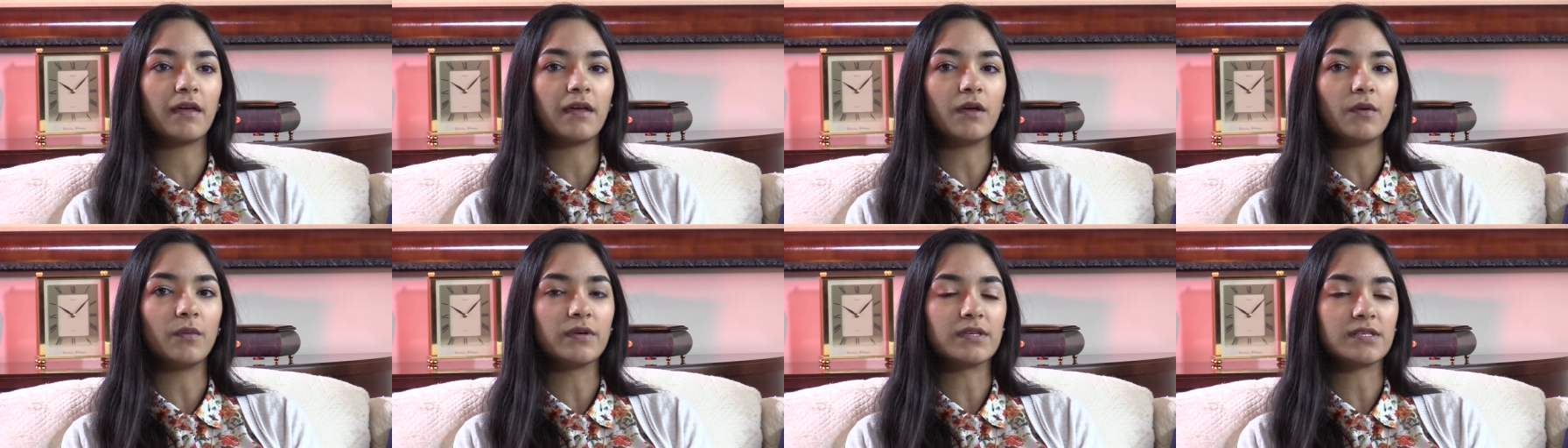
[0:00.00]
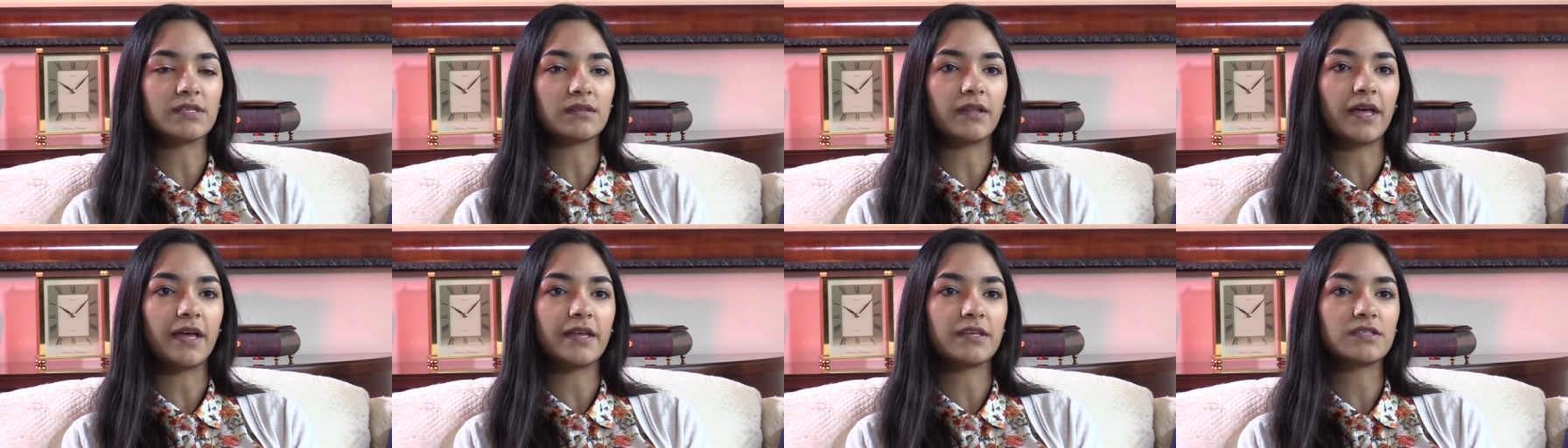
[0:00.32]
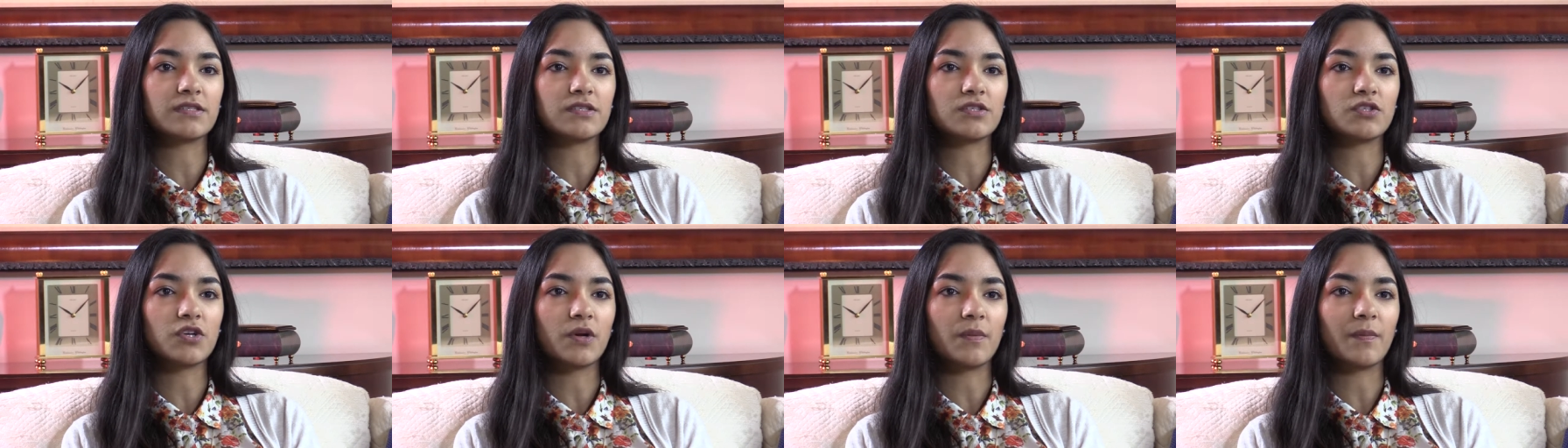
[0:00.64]
it was
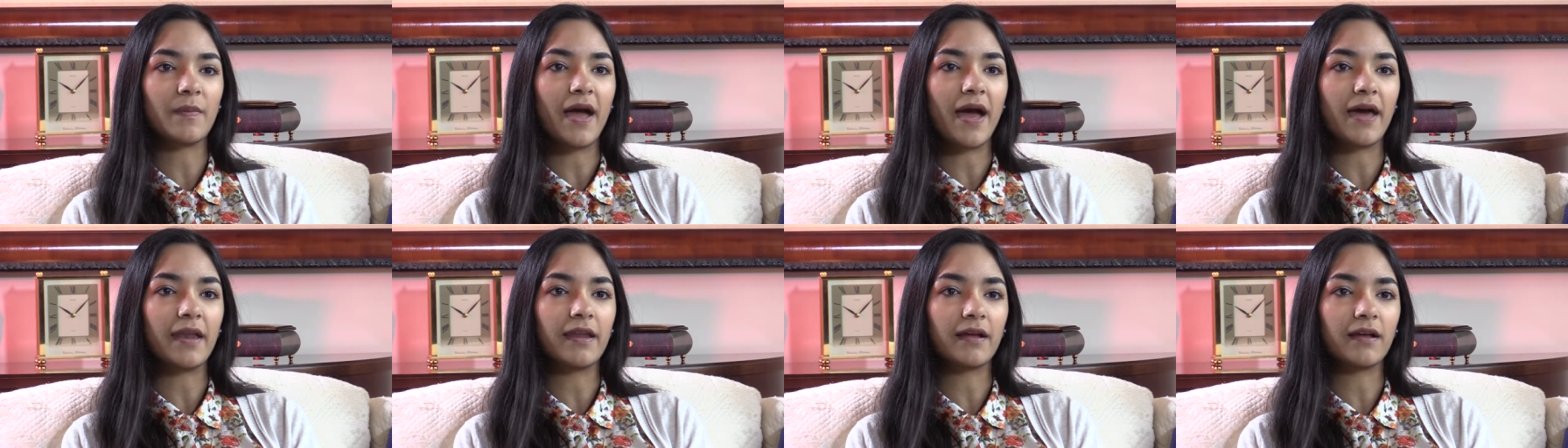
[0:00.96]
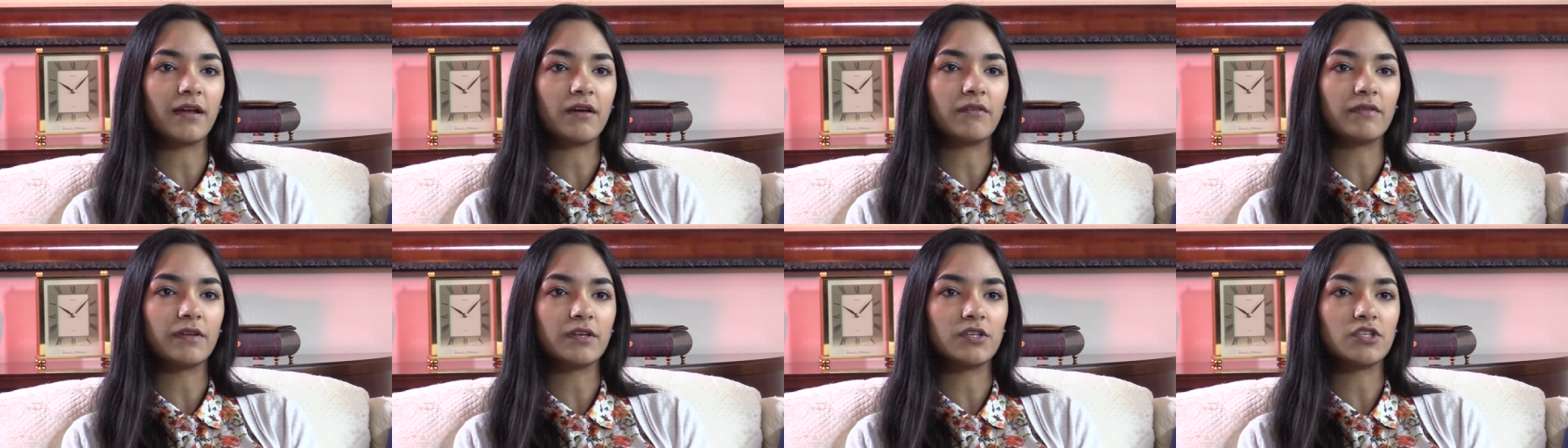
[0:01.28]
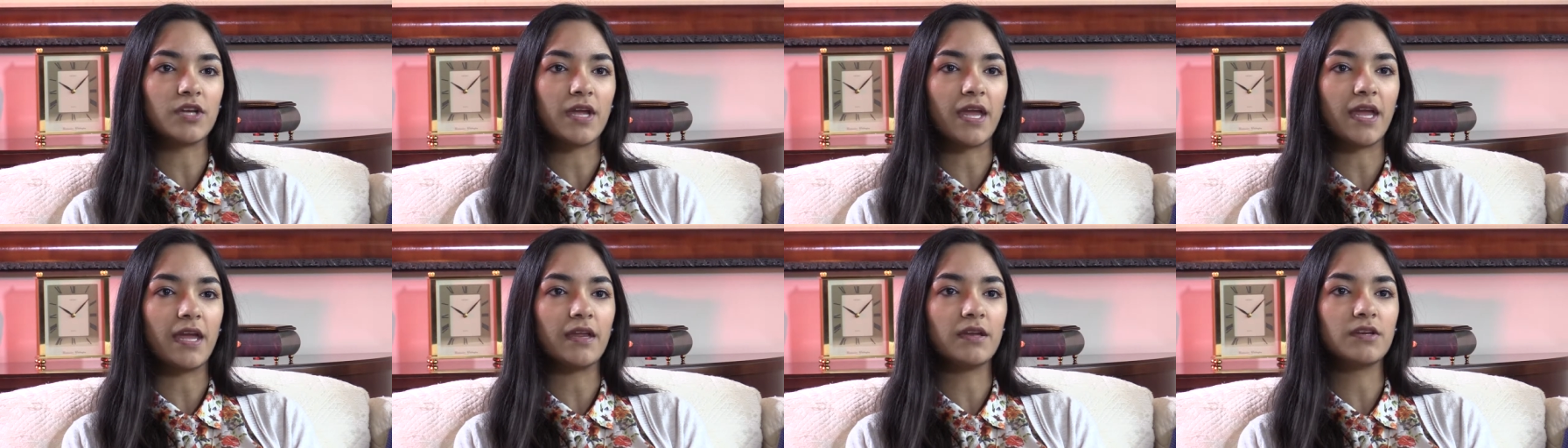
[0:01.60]
less traumatic of a
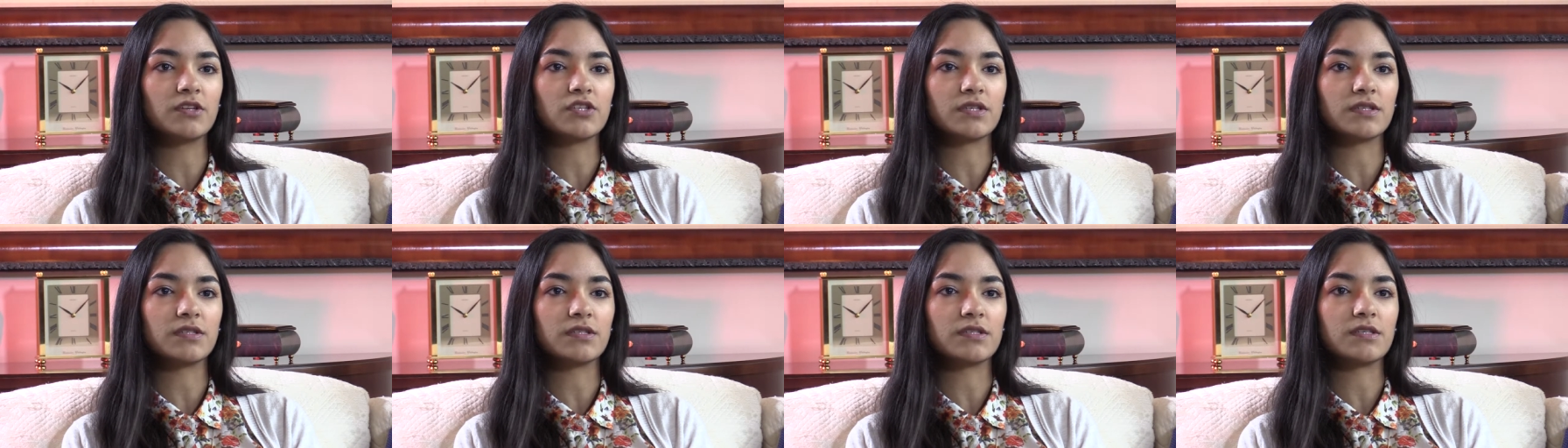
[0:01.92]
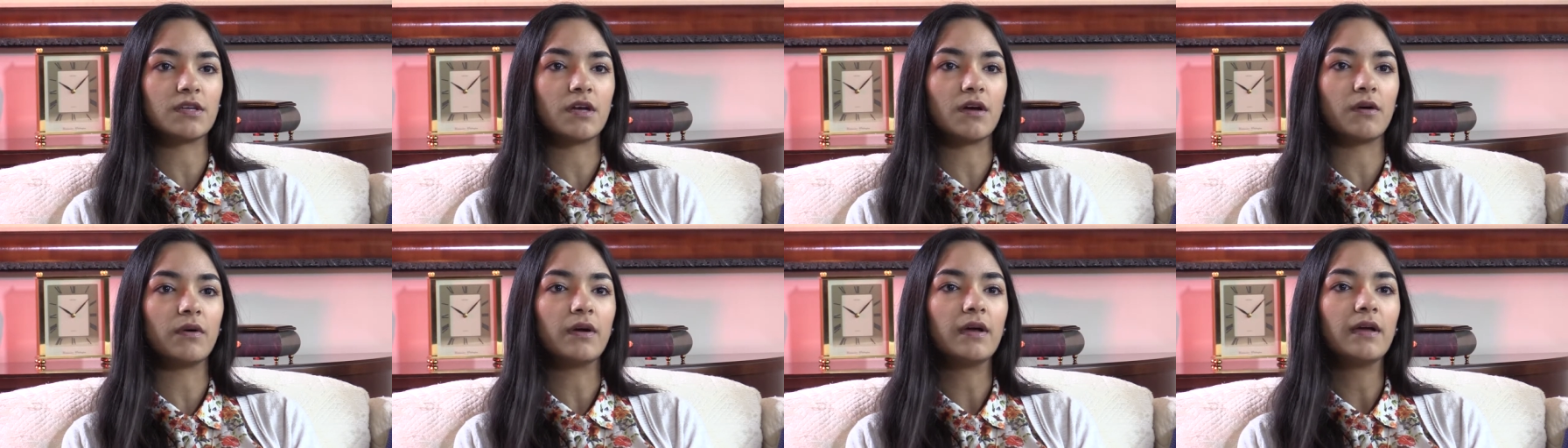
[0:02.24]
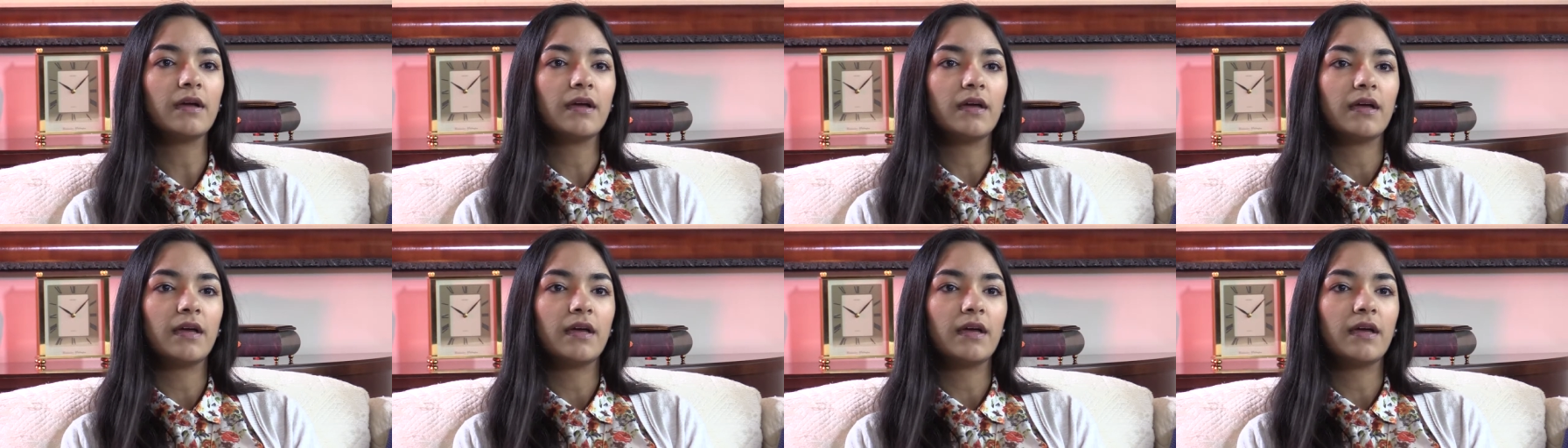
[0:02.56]
change, and so